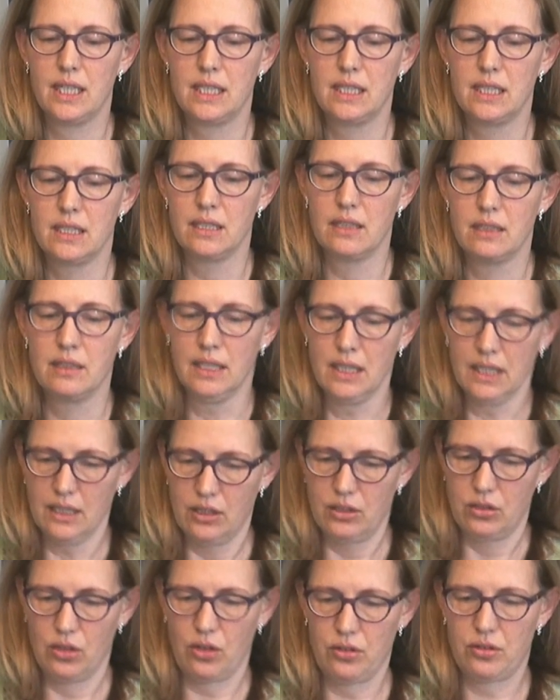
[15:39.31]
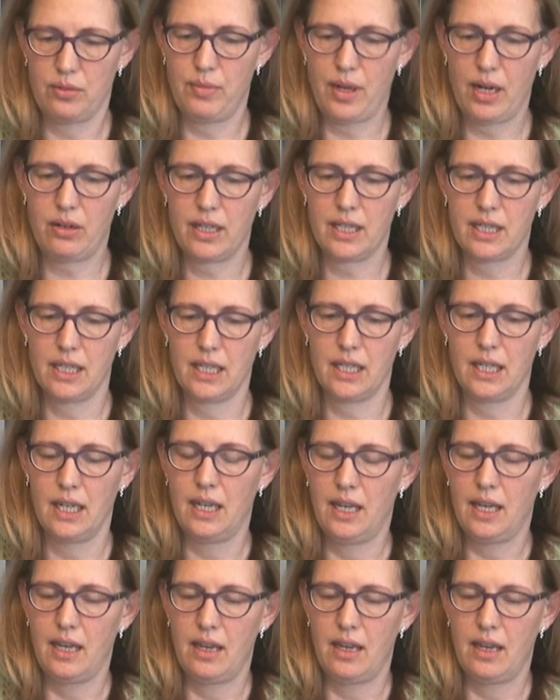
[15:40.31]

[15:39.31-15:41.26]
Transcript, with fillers: in North America